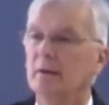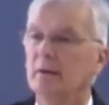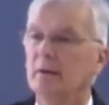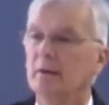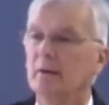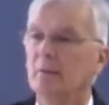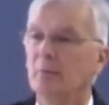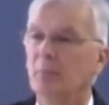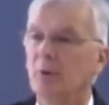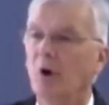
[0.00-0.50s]

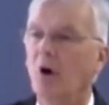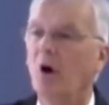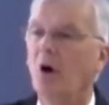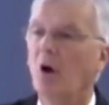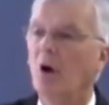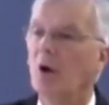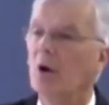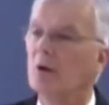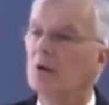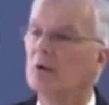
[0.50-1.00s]

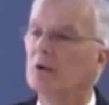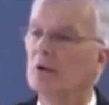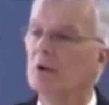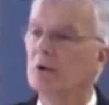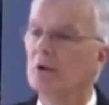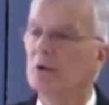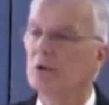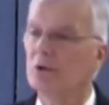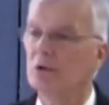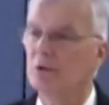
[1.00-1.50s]
Paul
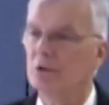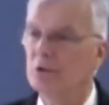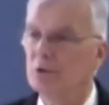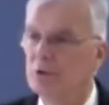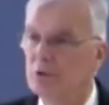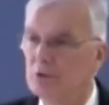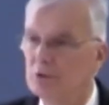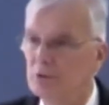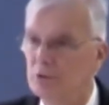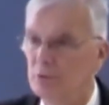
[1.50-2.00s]

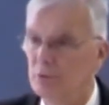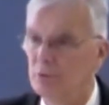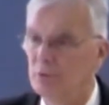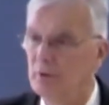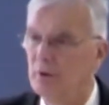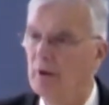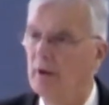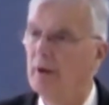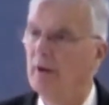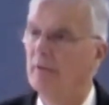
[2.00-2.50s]
knew
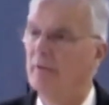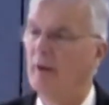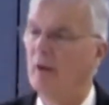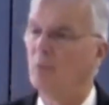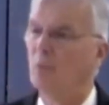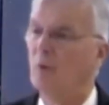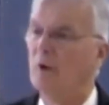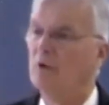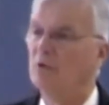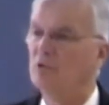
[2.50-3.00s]
that
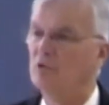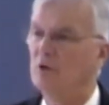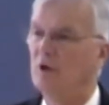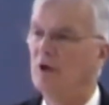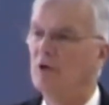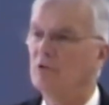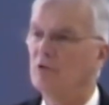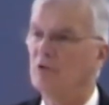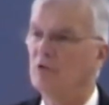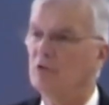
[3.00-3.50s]
when
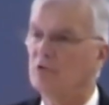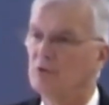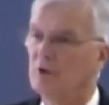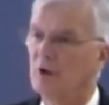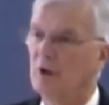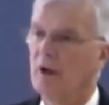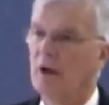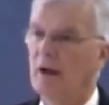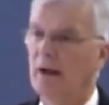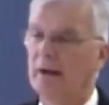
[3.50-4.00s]
Jesus
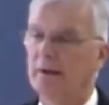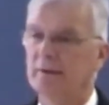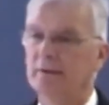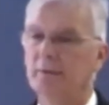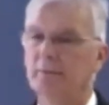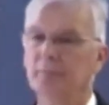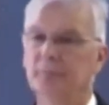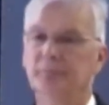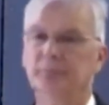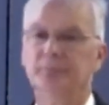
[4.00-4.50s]
died,
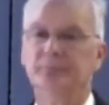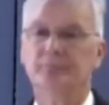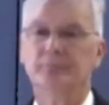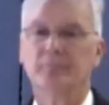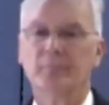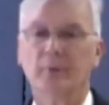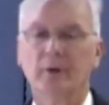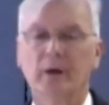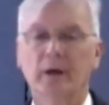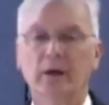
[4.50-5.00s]

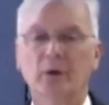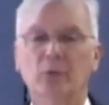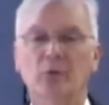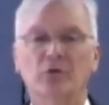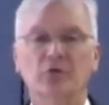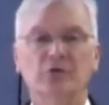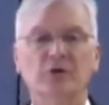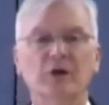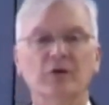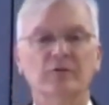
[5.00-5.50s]
he was
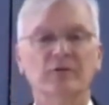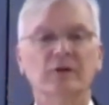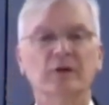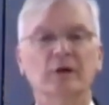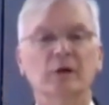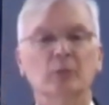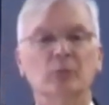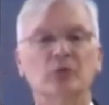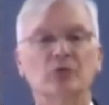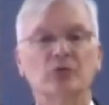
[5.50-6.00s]
giving
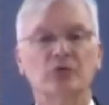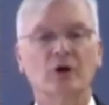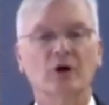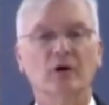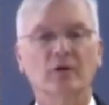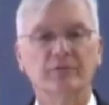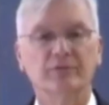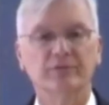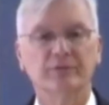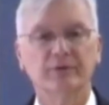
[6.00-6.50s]

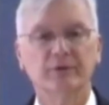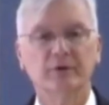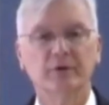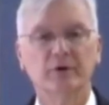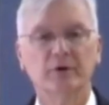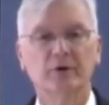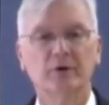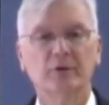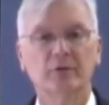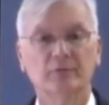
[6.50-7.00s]
himself
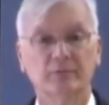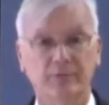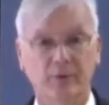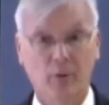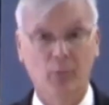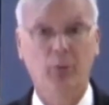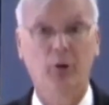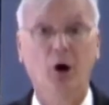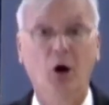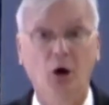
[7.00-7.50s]
for
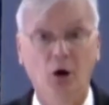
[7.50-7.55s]
Paul.